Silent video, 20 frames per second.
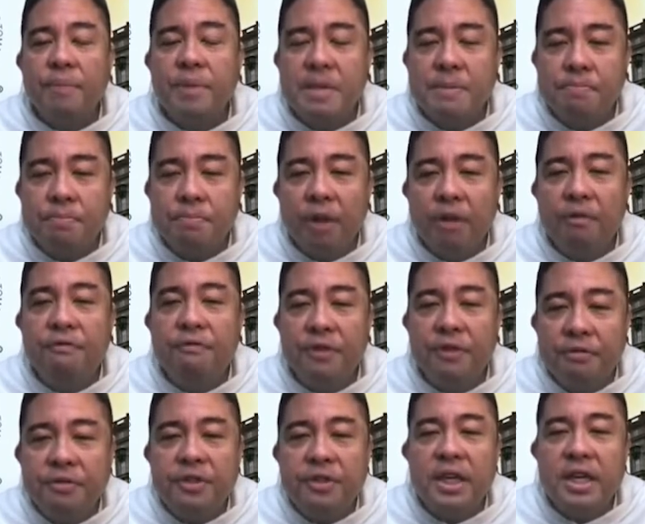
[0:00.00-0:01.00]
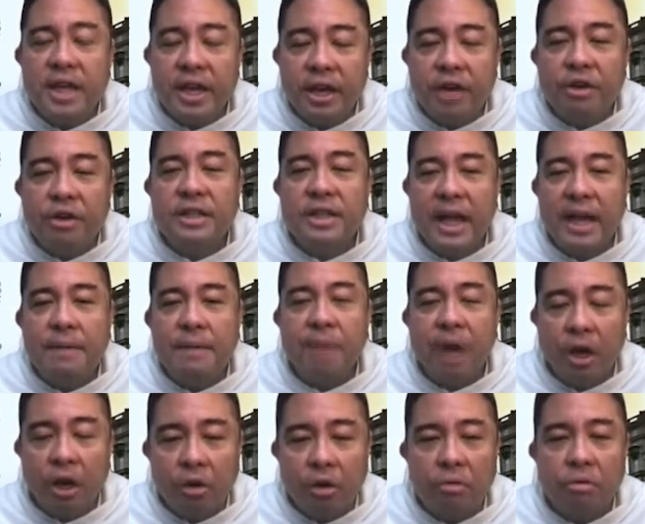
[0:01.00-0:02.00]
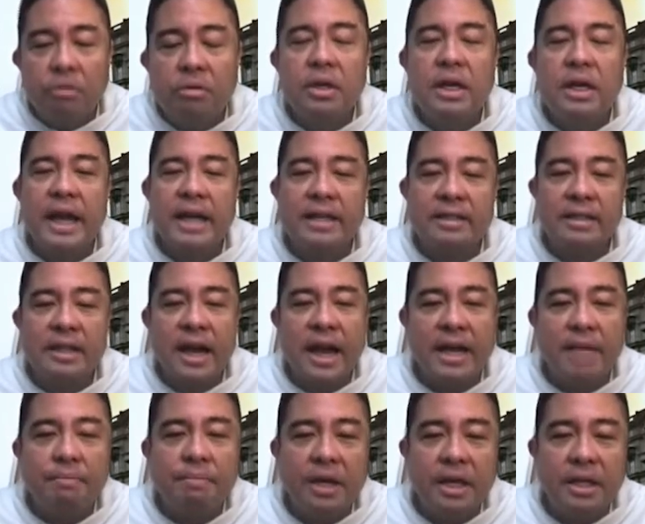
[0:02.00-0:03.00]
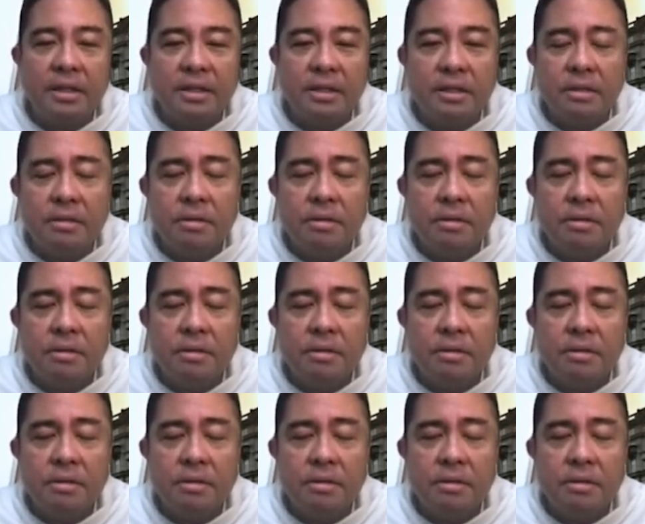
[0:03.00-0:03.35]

people 50 years and below. Next slide, please.